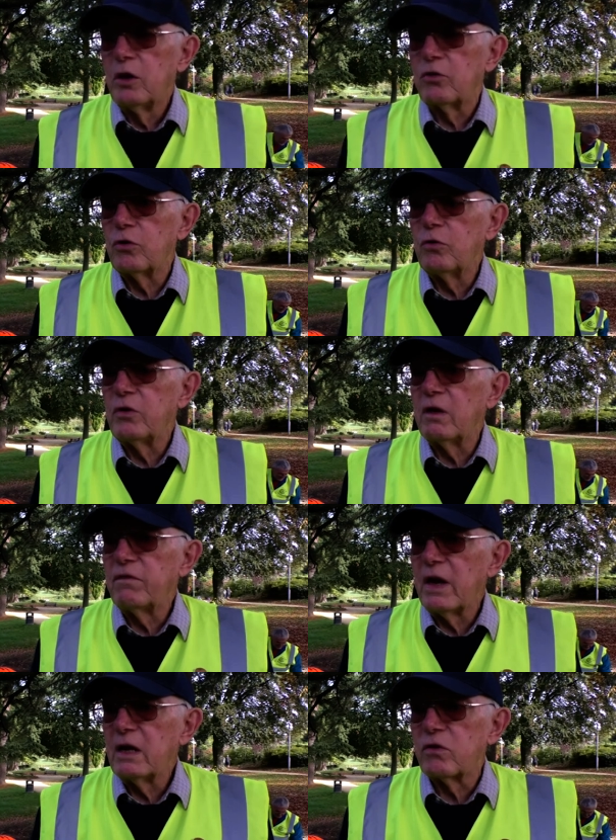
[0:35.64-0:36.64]
to the
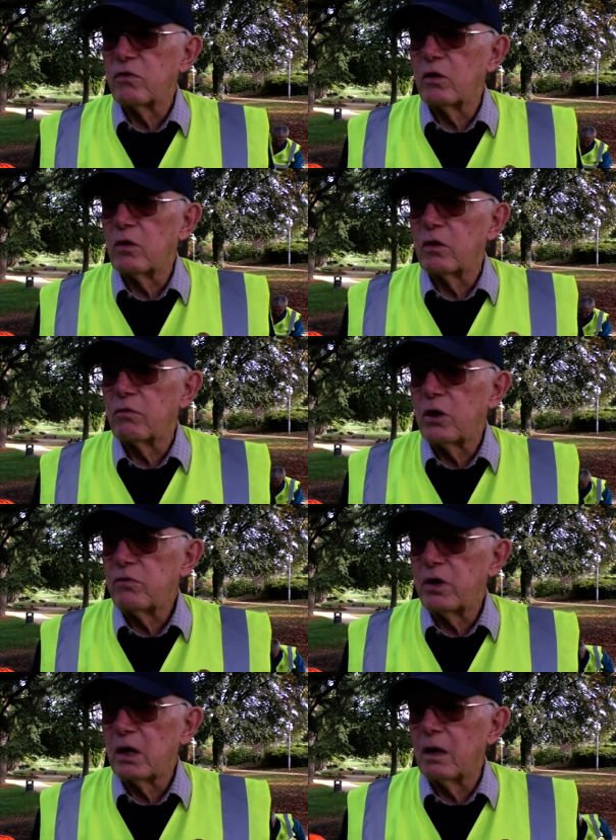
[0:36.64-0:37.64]
events that the
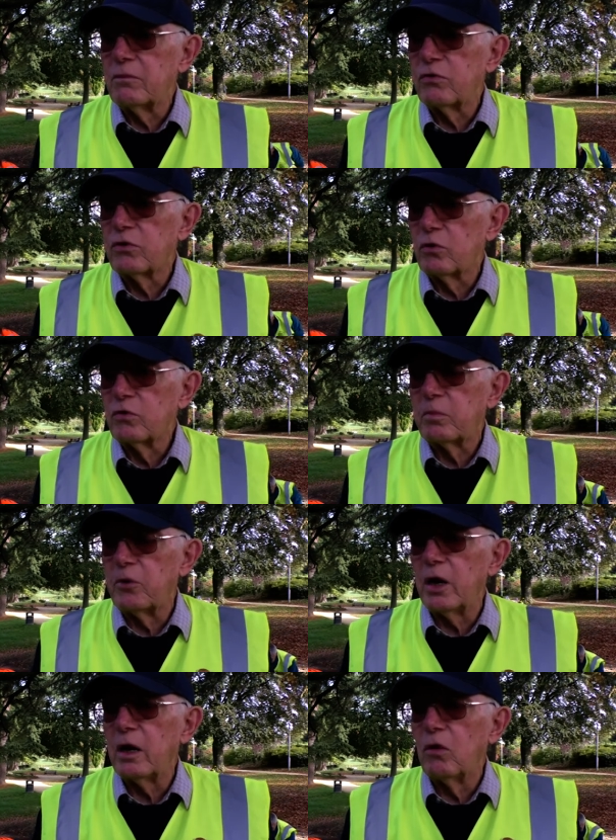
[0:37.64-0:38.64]
Rotary Club of
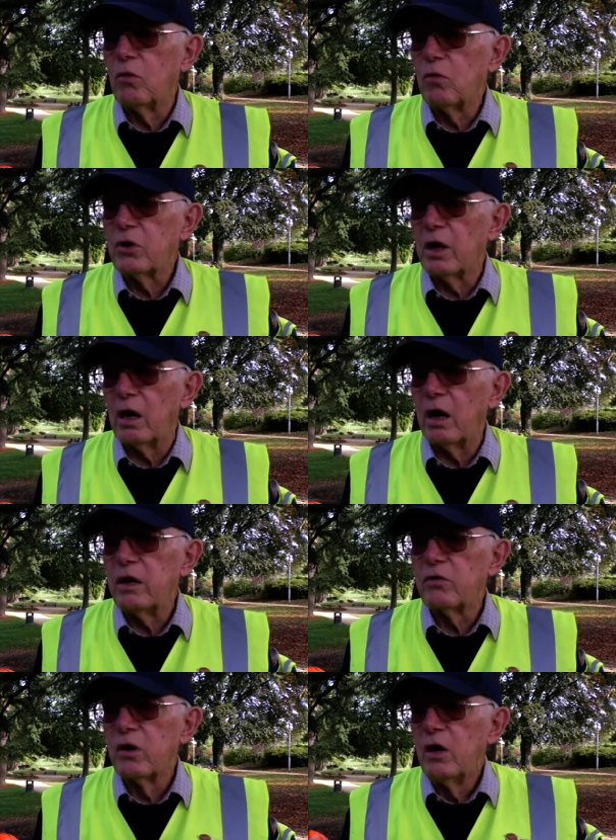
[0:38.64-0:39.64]
Salisbury
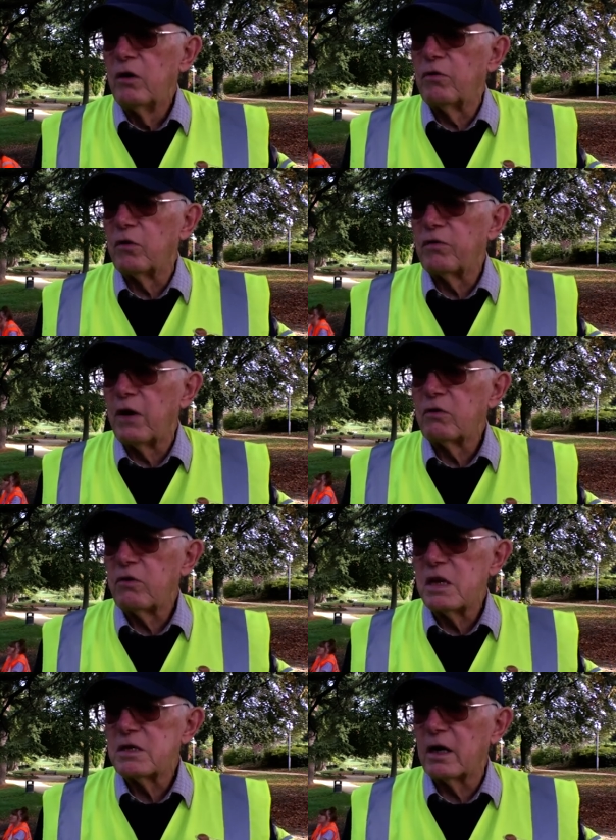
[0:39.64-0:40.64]
organise for
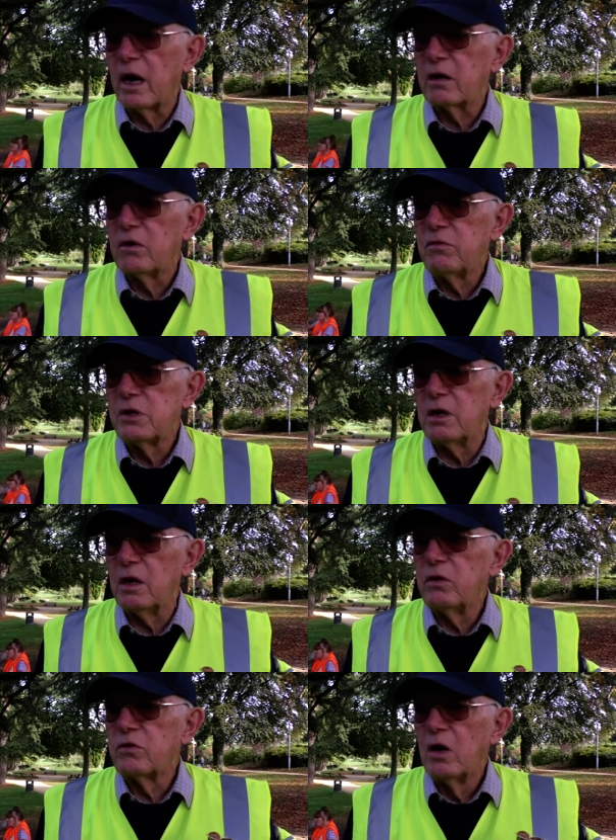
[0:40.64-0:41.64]
fundraising
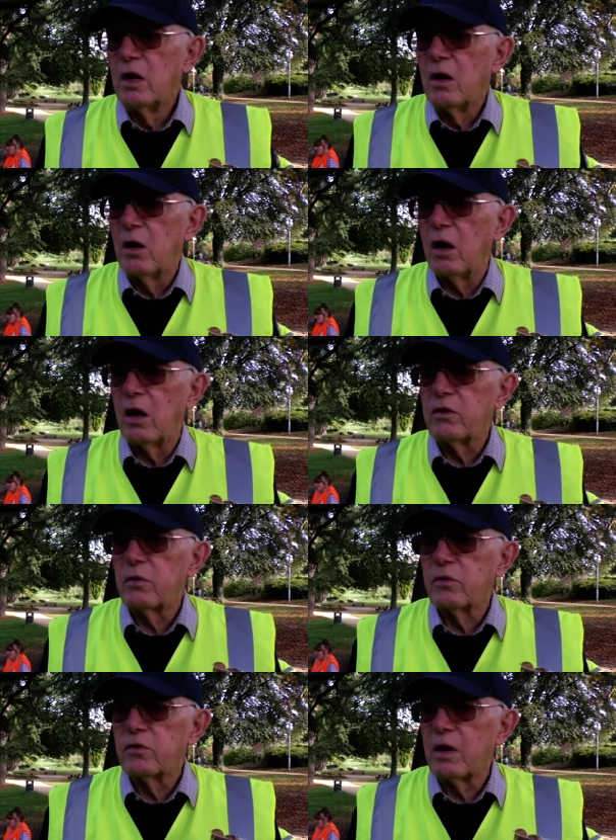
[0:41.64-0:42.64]
activities, uh,
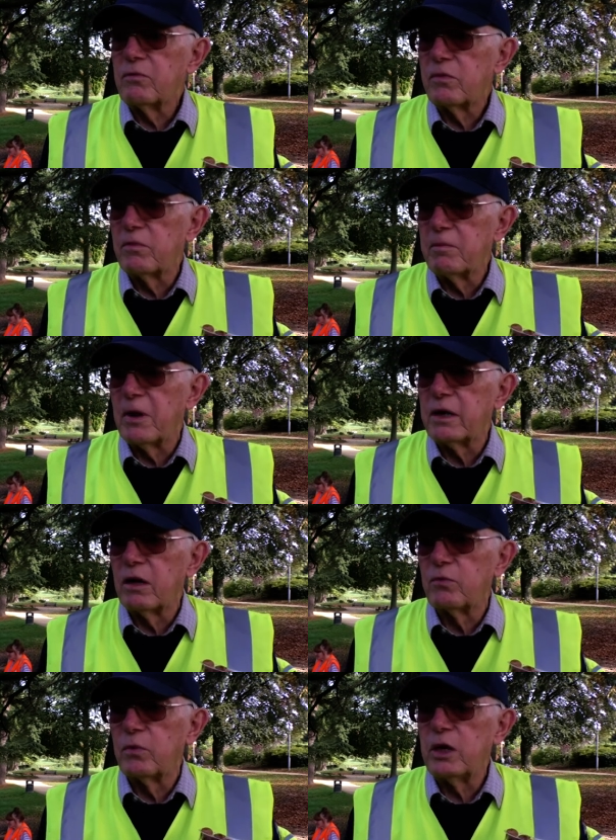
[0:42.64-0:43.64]
some of the money
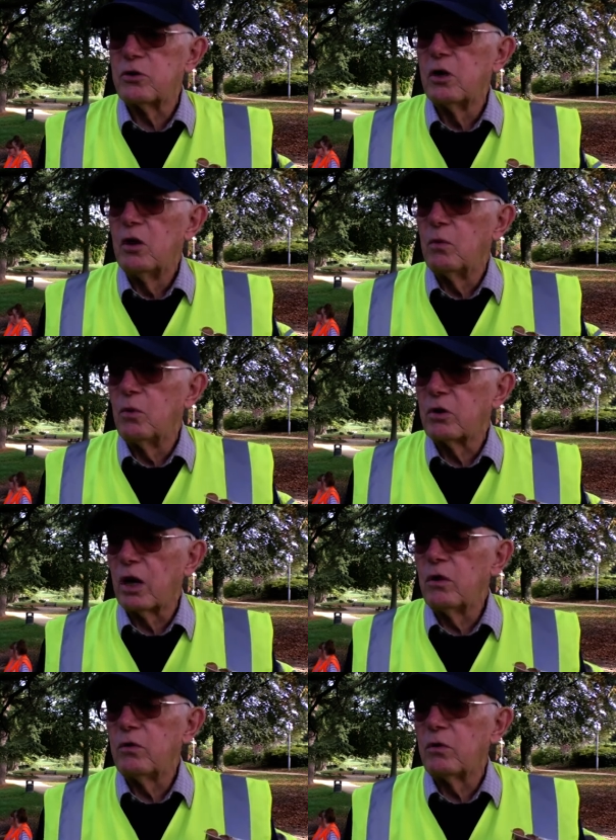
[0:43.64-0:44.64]
of which will
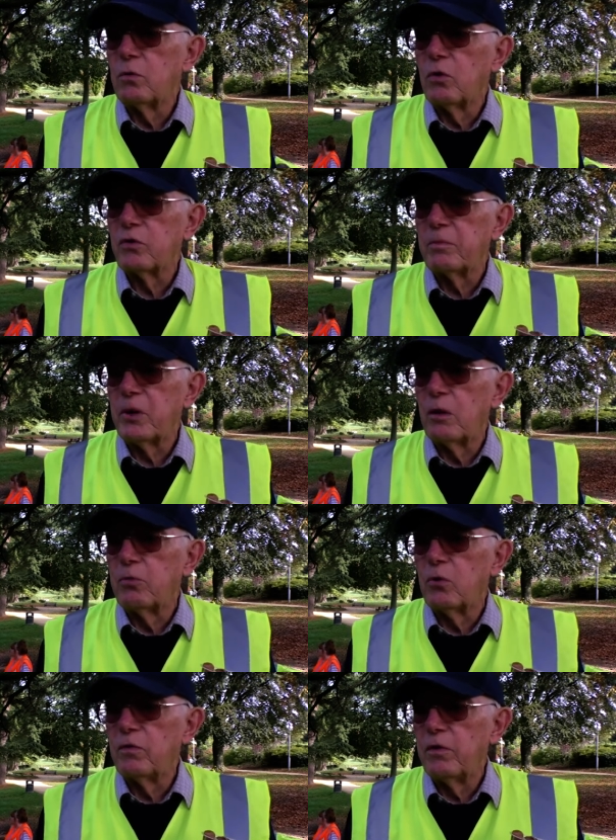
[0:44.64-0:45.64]
go towards
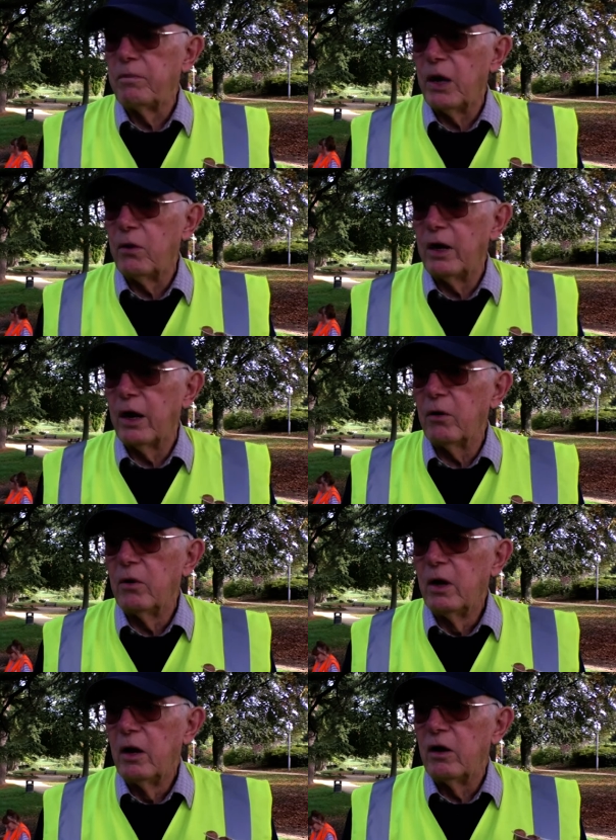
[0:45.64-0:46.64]
Purple for Polio,
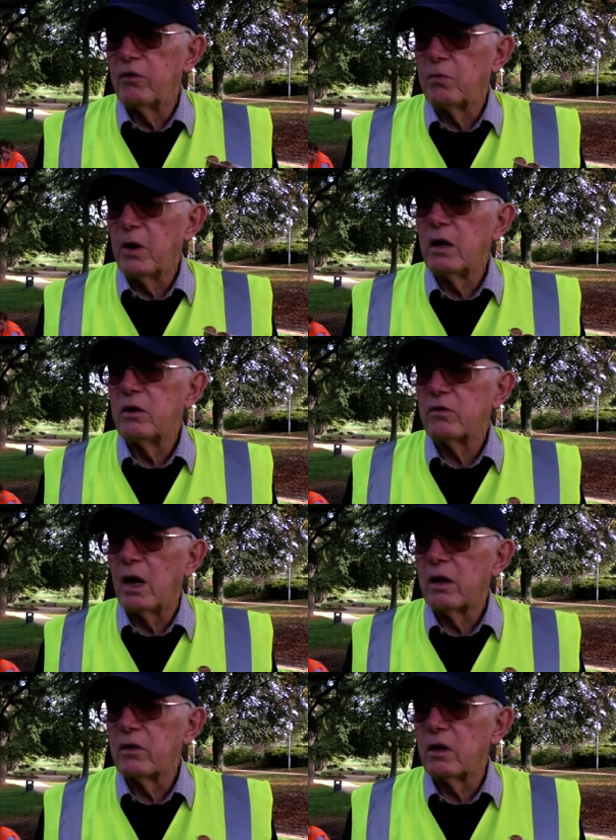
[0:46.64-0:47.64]
as well as
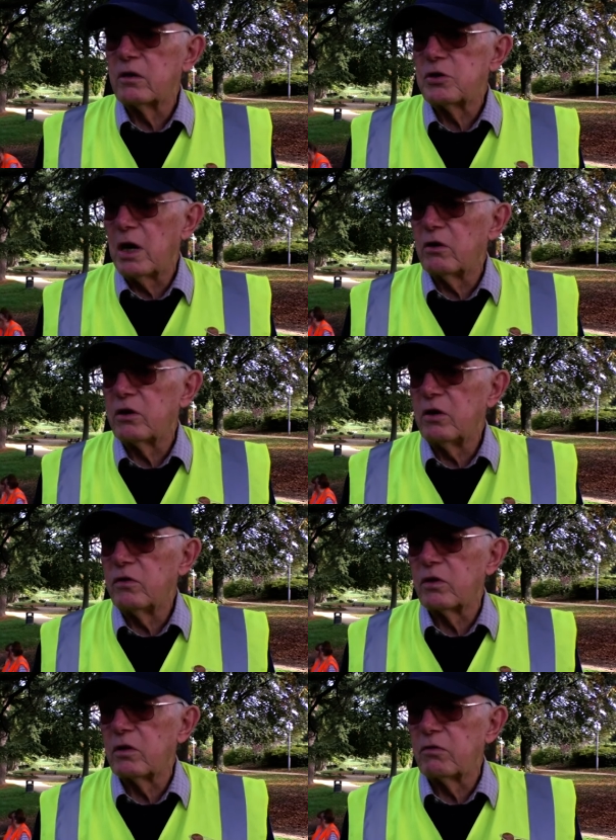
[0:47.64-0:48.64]
other
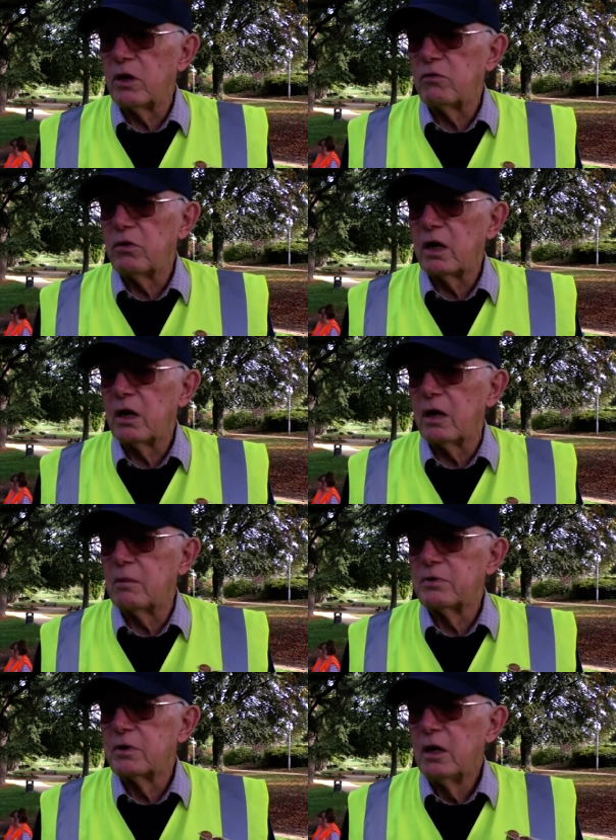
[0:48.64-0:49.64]
charities that the Rotary
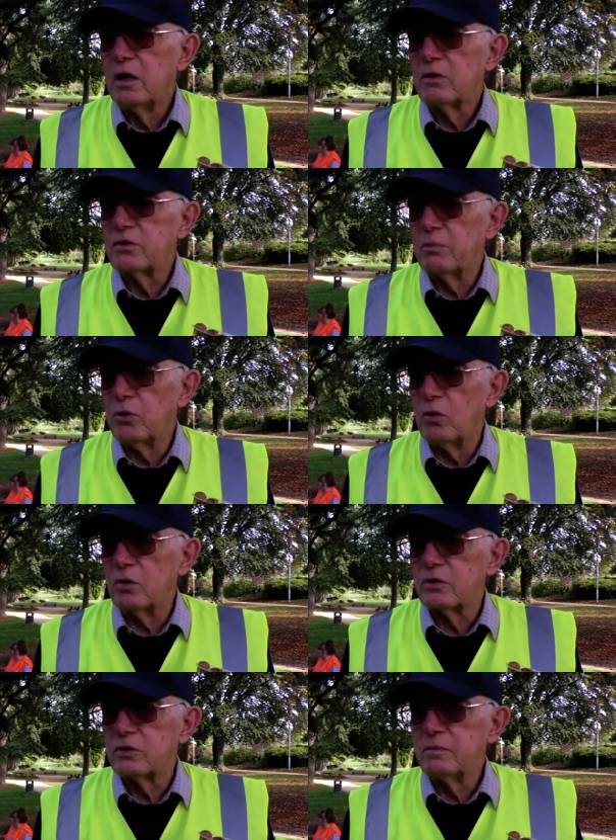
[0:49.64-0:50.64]
Club supports.